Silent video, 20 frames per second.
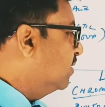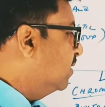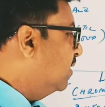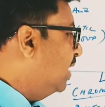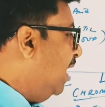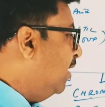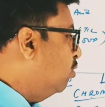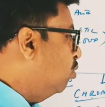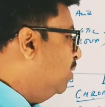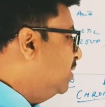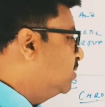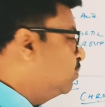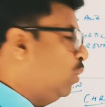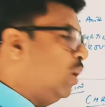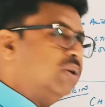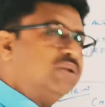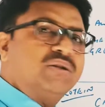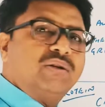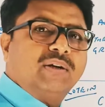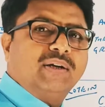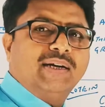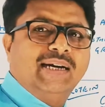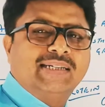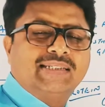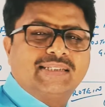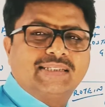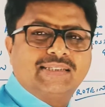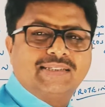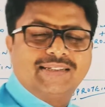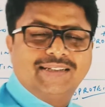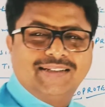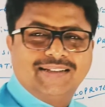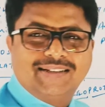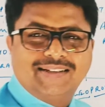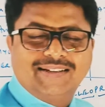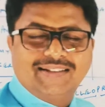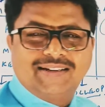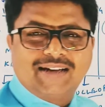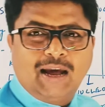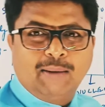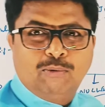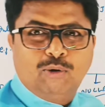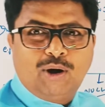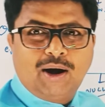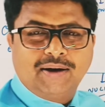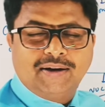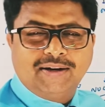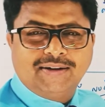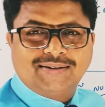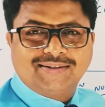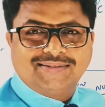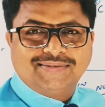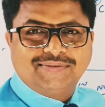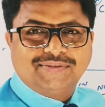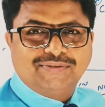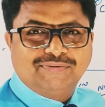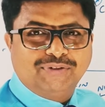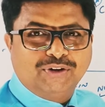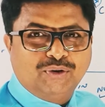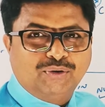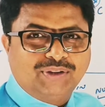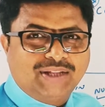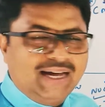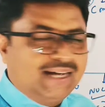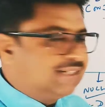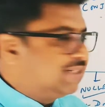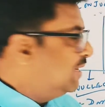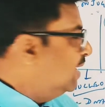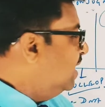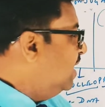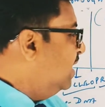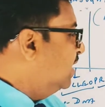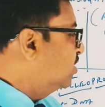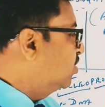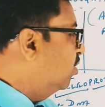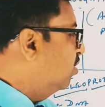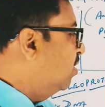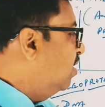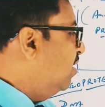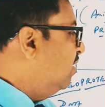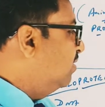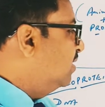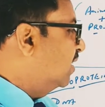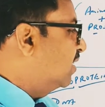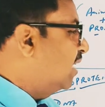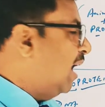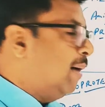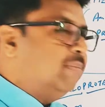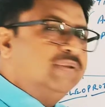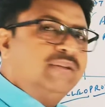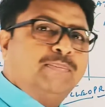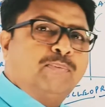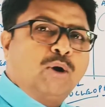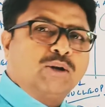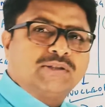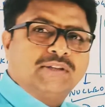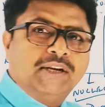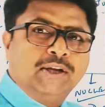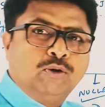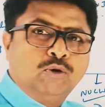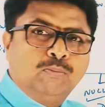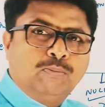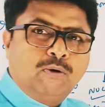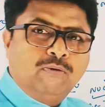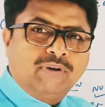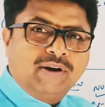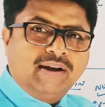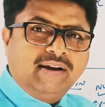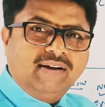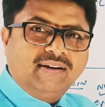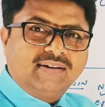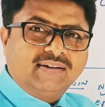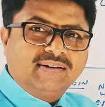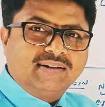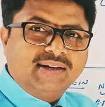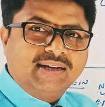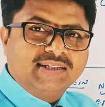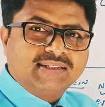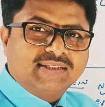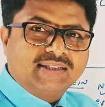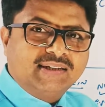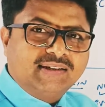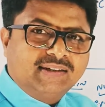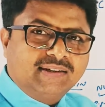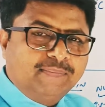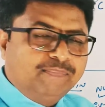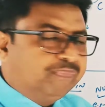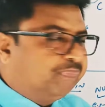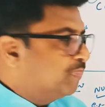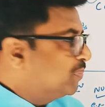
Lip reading: glyco is what? It's carbohydrate. We know that. So the prosthetic group over here is the